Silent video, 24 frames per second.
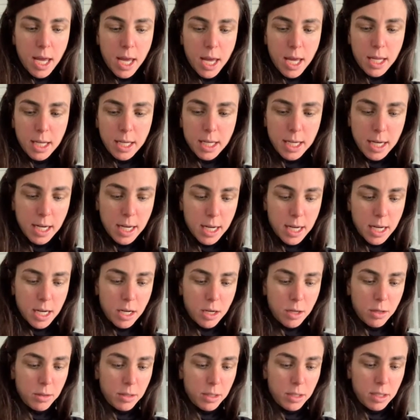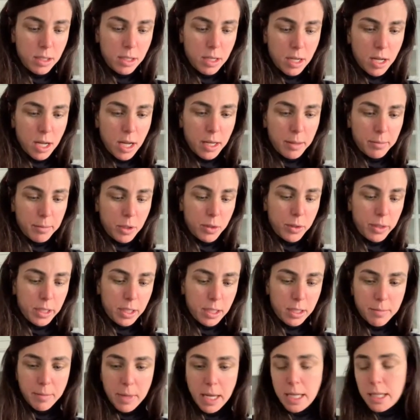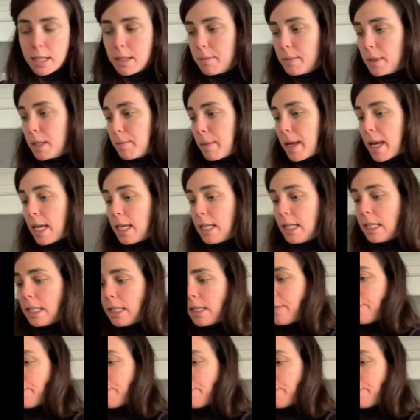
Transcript: And now I'm going to make some space